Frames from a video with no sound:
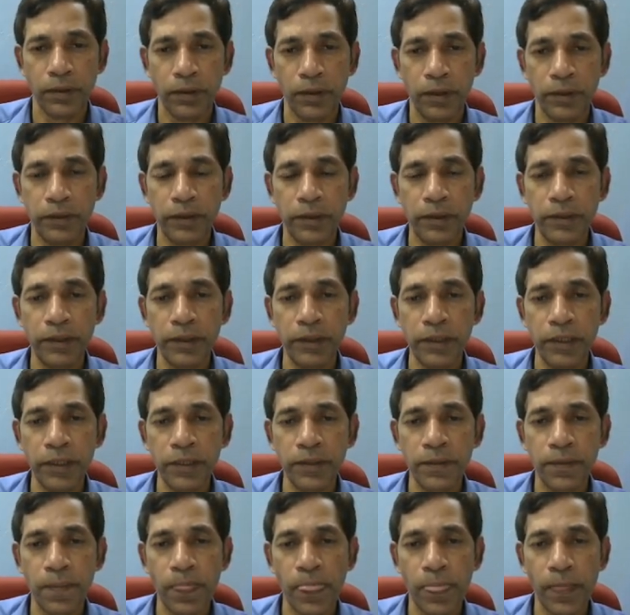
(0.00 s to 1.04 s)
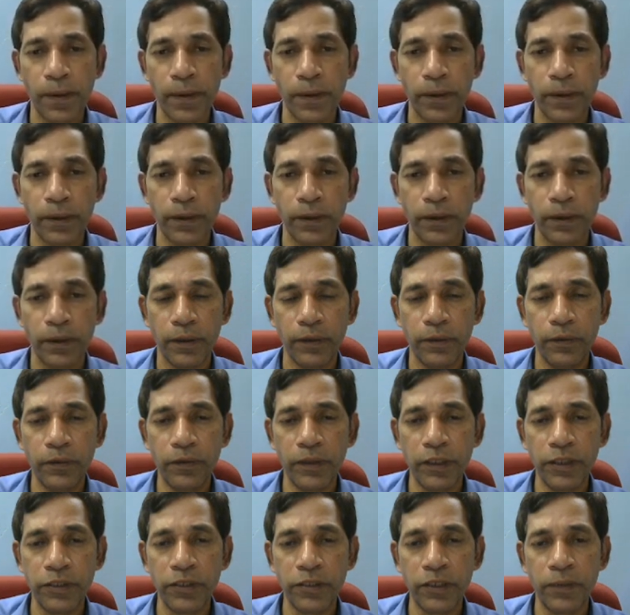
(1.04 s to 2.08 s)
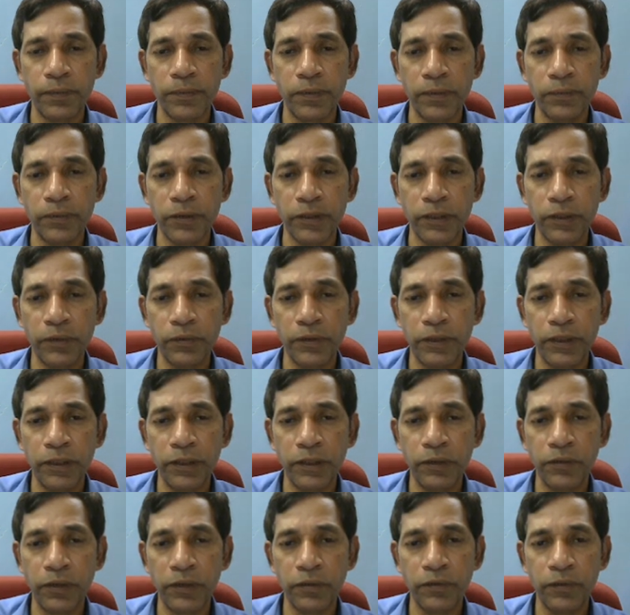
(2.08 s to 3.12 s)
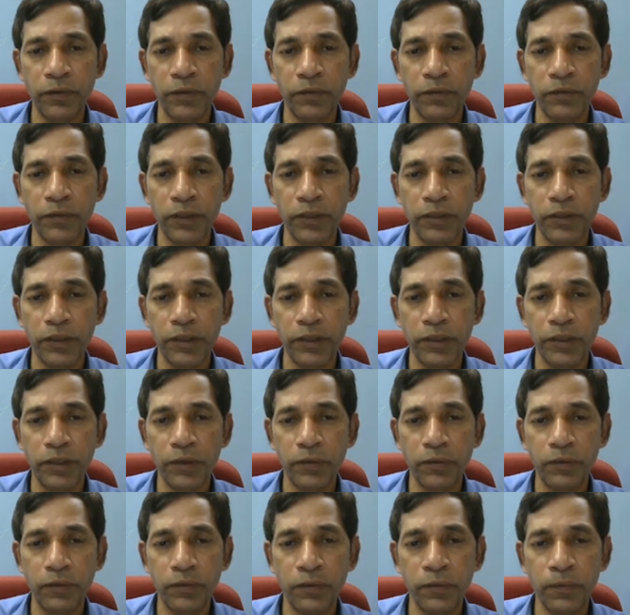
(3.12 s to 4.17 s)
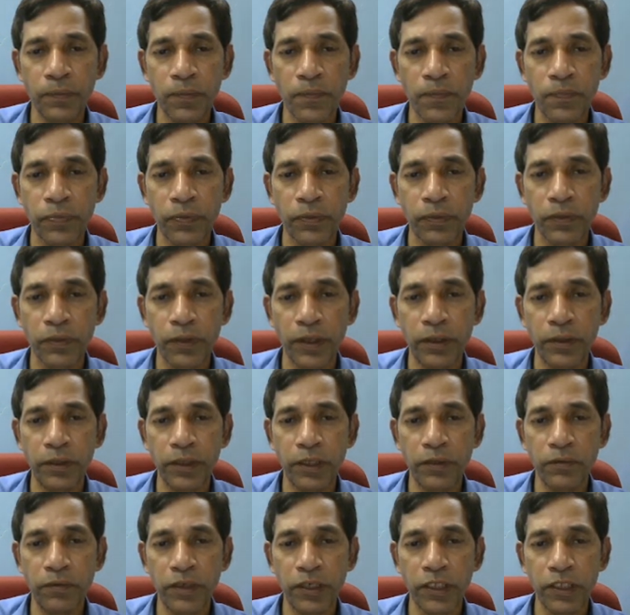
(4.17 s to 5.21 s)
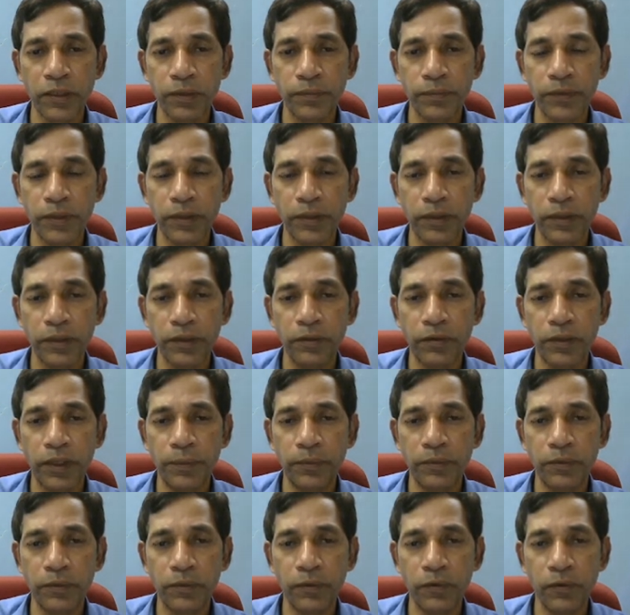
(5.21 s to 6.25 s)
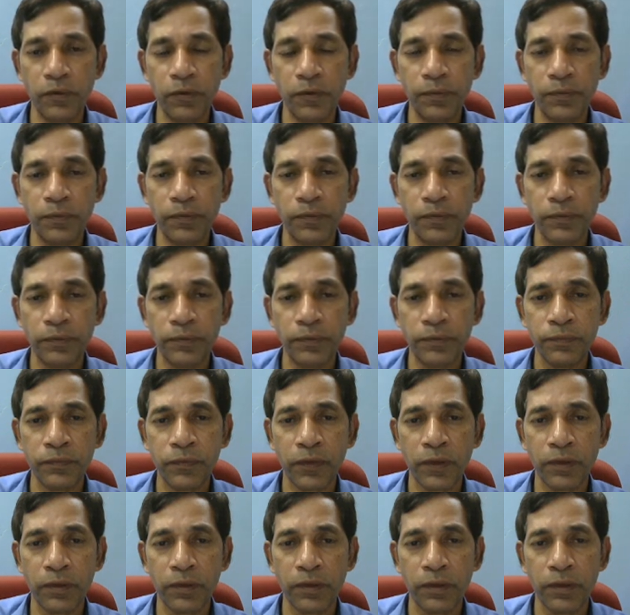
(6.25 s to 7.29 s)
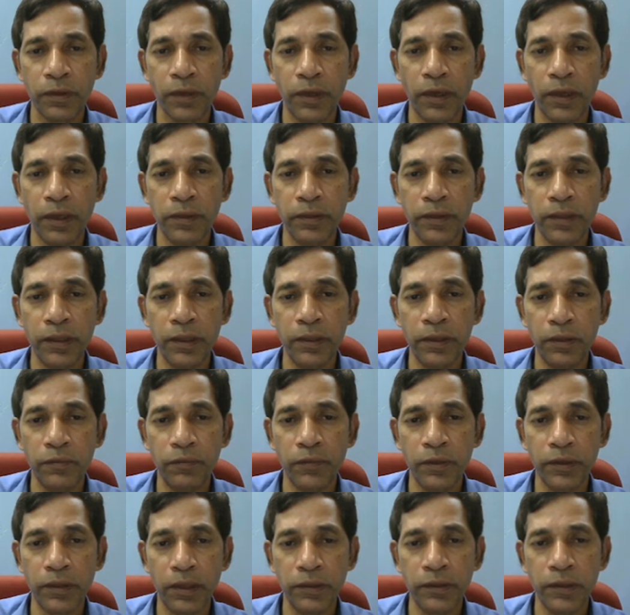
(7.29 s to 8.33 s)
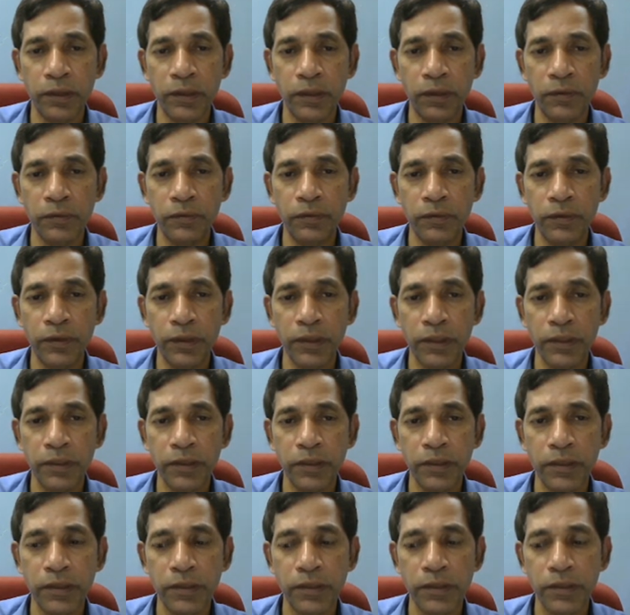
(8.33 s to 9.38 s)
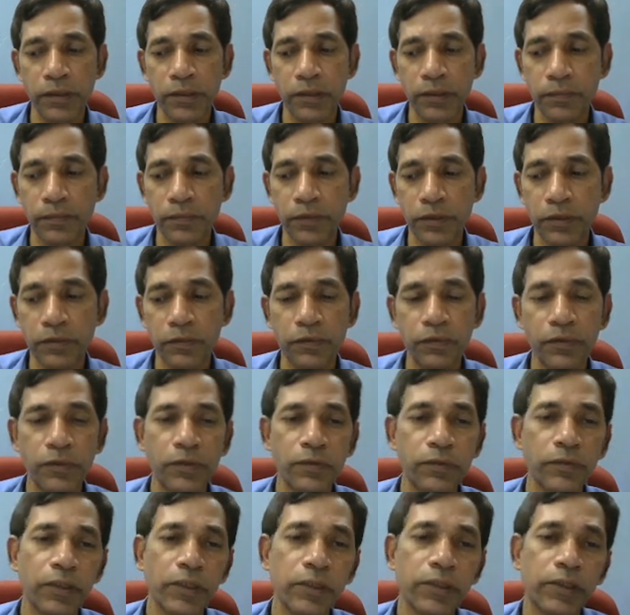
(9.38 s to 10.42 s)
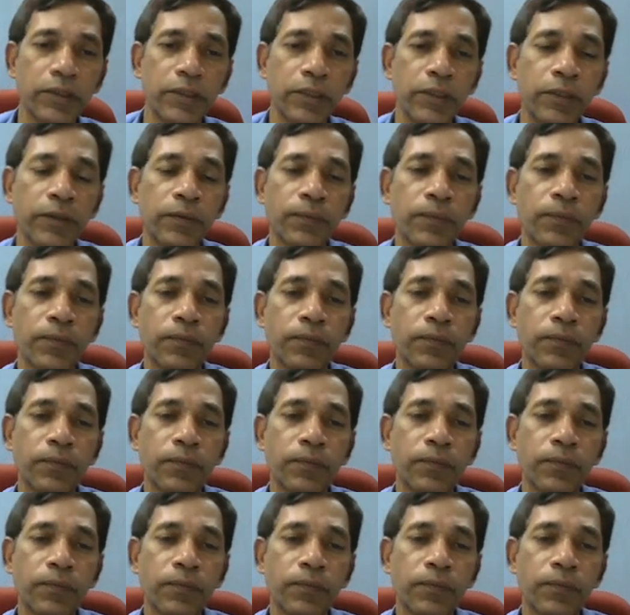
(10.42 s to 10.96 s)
Other thing is, you can start from the Q3, you are going to the state Q2, then regular you have to loop, and then what other outgoing edges which goes to the state